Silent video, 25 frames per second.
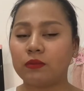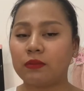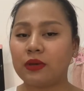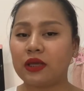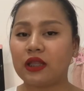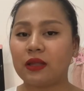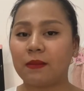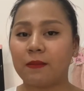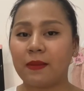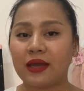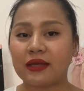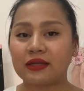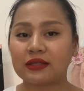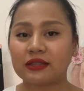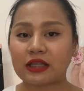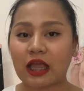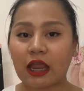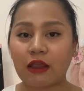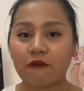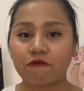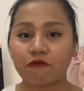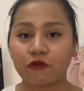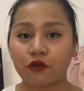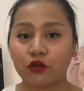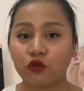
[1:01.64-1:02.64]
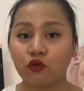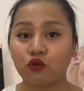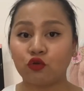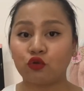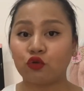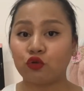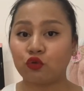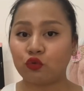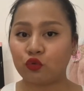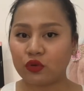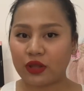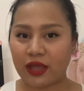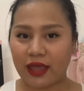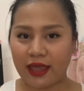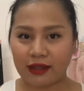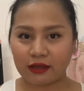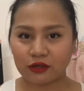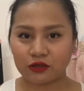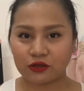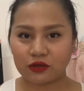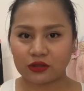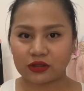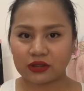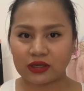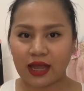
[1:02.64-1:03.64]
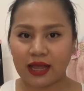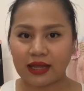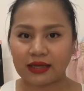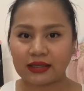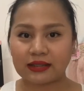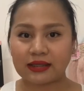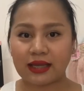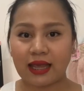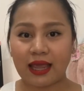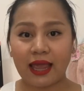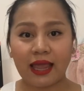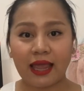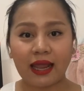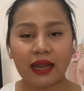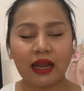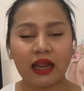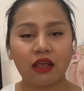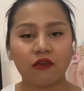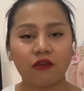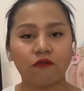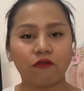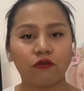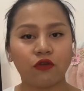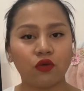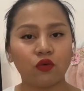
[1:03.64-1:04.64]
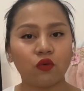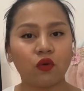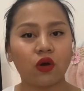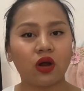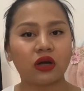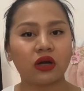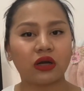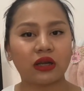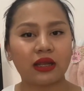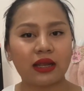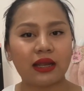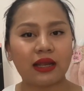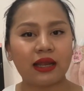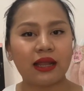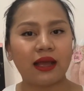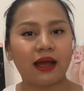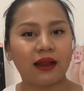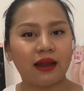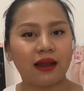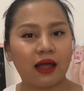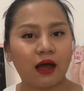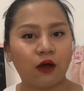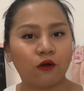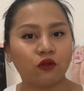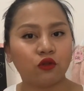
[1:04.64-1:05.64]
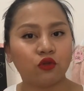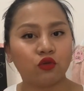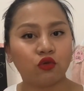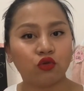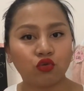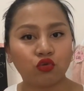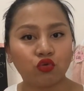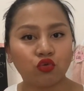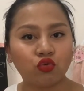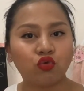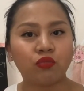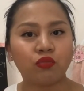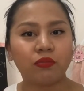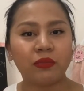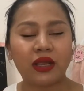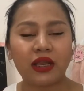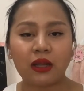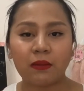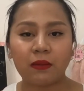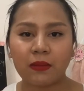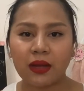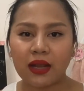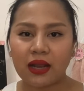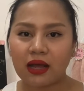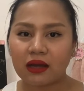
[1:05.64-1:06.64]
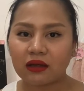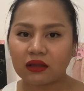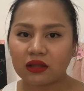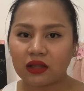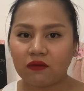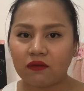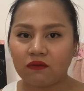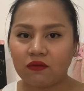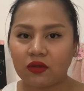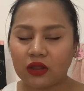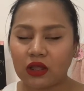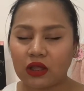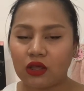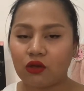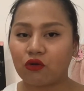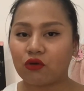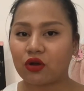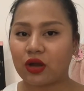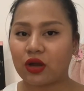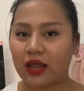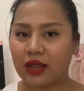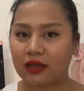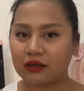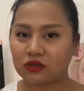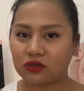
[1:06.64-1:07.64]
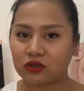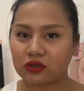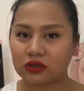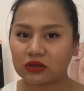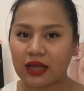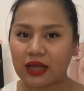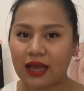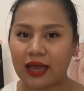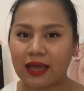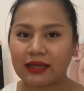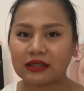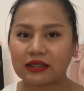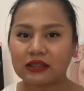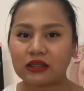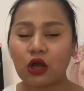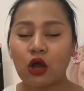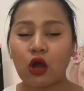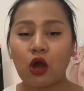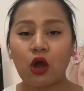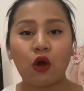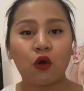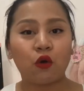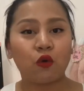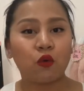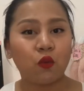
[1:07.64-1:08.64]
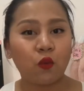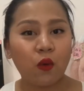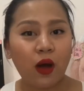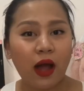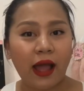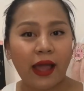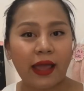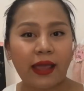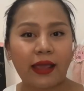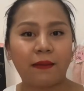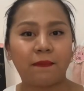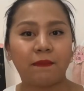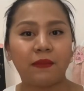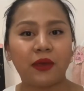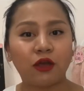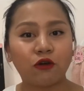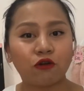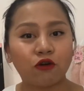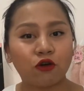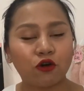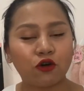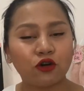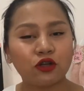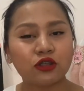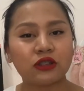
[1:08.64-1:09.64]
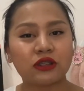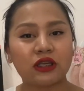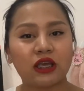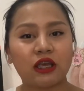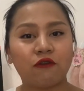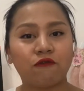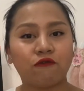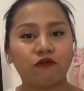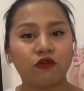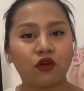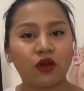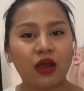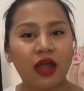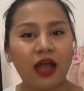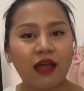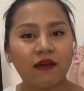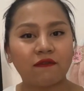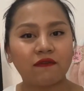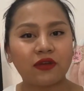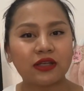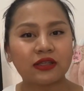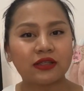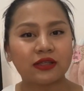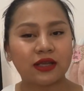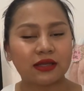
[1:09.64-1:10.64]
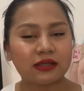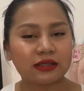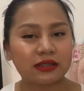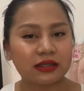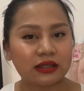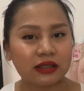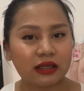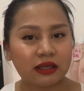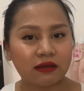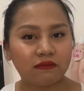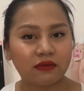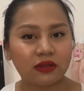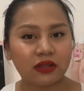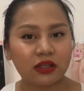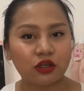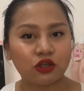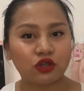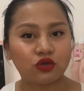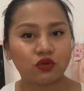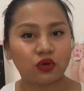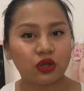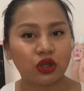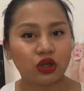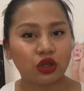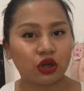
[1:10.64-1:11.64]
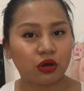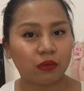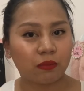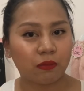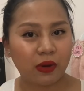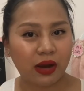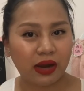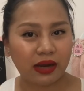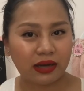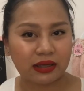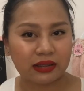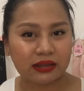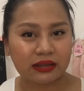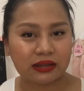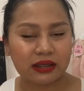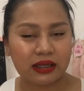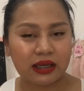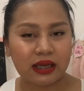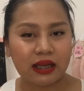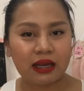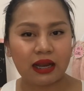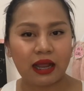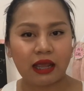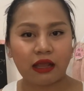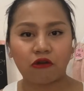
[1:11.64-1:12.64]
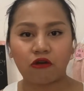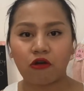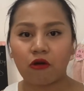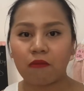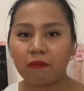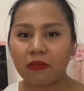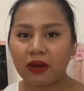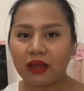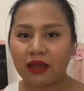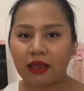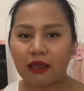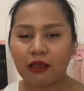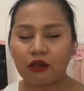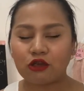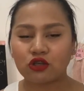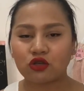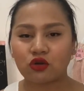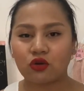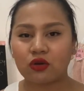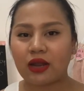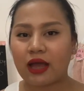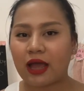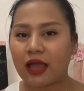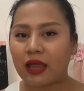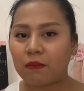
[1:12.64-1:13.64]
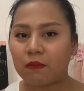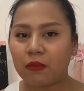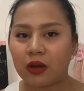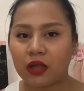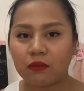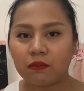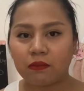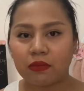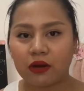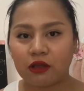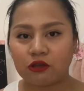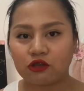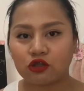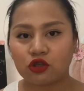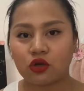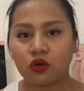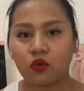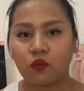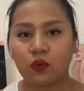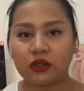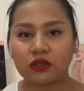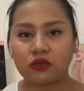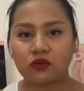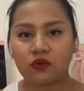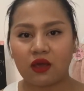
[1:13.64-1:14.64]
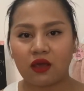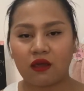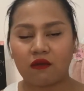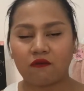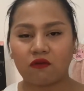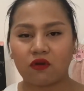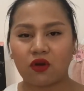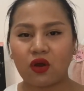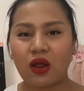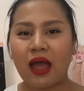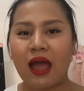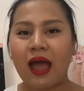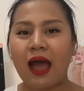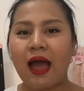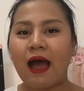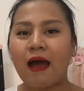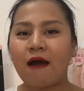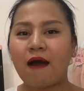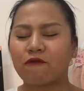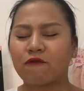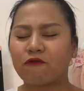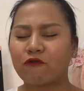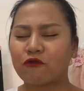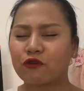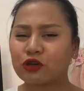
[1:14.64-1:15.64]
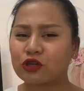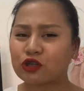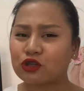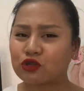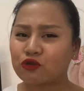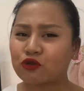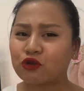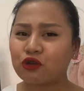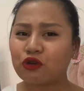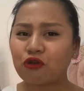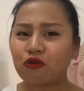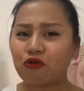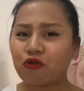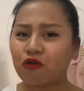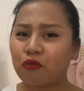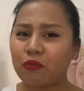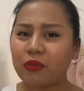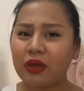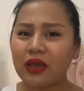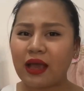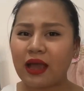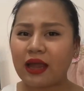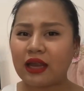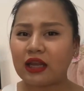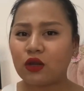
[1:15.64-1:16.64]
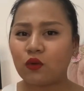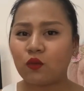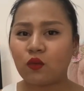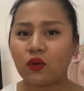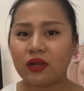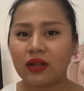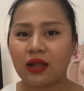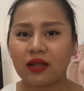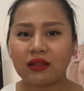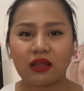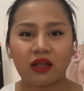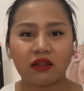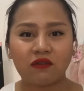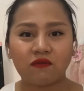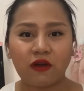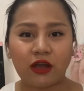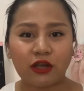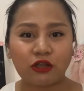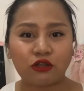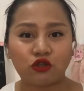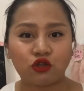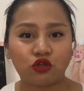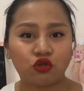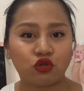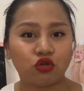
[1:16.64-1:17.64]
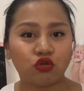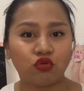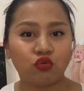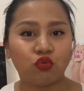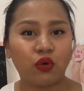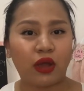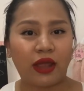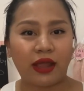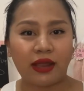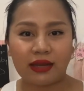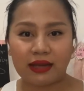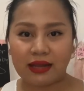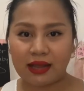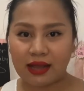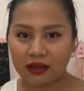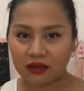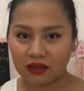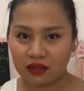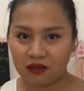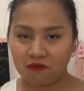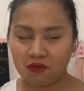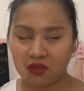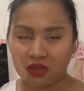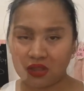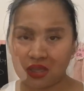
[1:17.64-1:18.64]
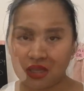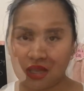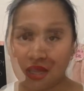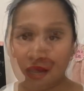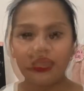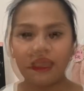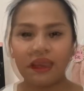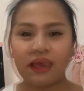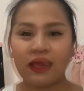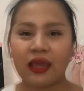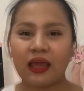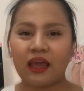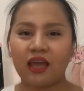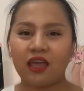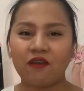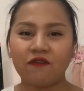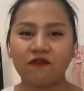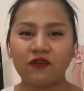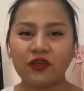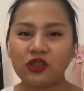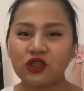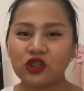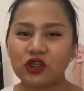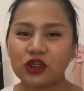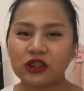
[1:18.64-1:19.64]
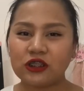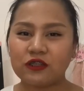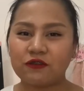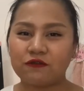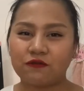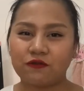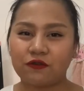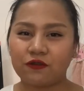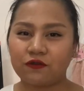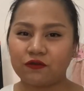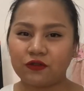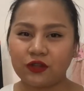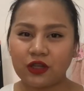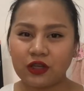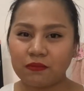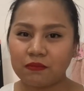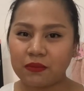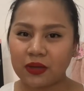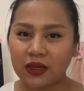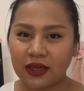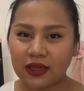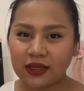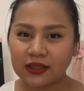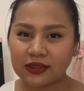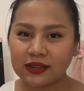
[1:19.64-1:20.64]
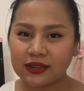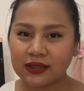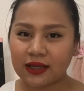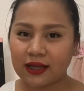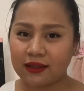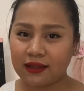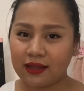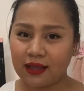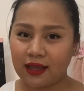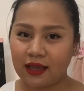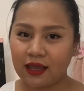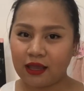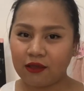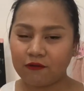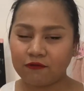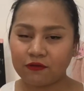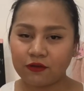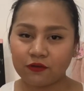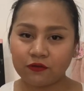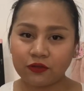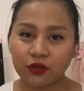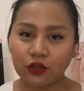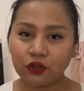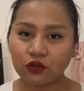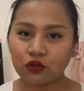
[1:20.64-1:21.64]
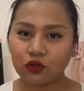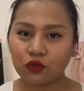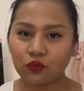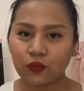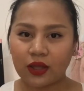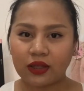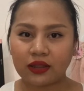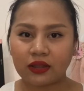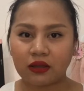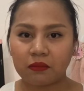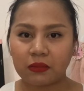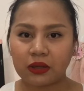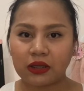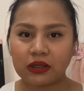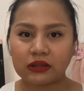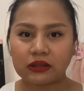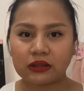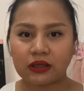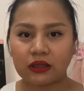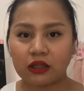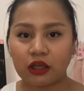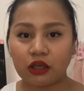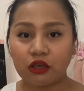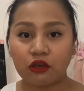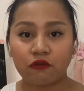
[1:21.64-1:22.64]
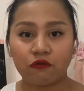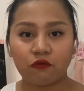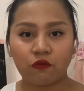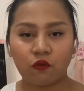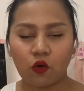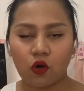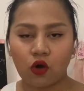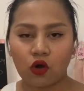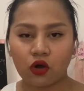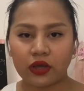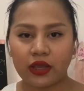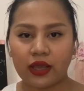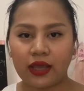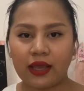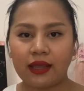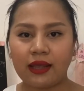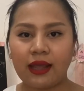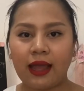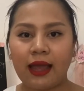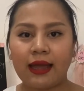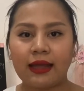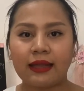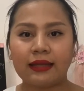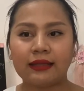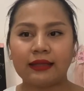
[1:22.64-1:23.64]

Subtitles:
would be the best time for you to do the exercise and if you are really allowed to do minimal activity or exercise. Why? Because if you're having sensitivity during your pregnancy, like complication, high blood pressure, or whatsoever, for sure your OB-GYN will not advise you to do any activity. Even just 15 minutes a day, 15 to 20 minutes a day of walking,